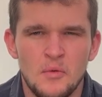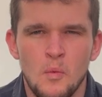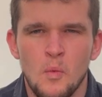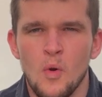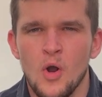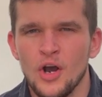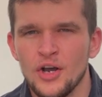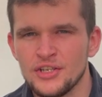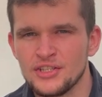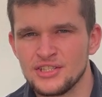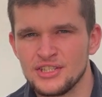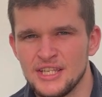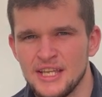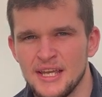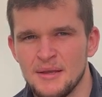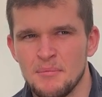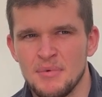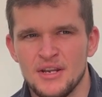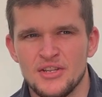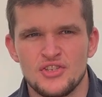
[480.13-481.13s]
was there,
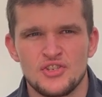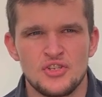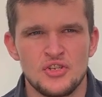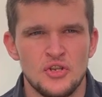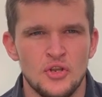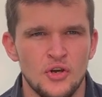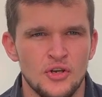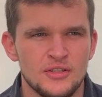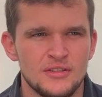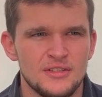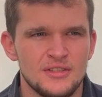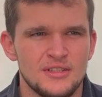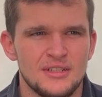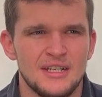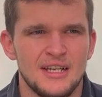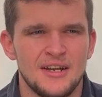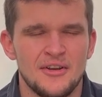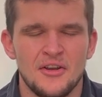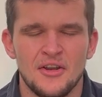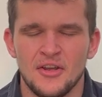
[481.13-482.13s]
but it's not.
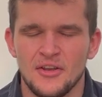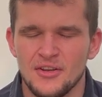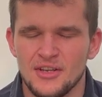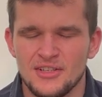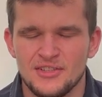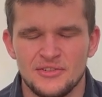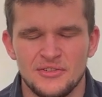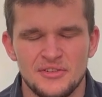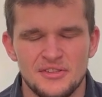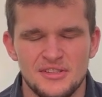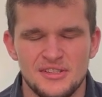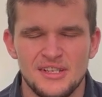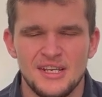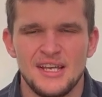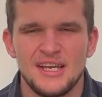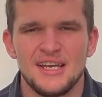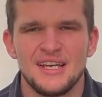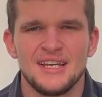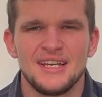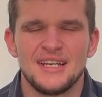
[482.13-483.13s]
I don't know.
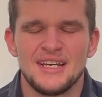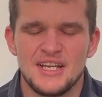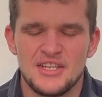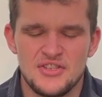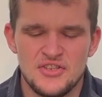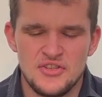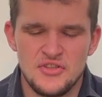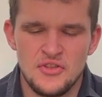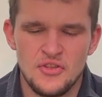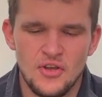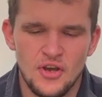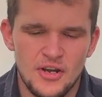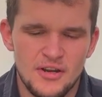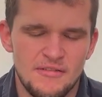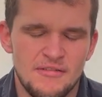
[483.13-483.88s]
It's not a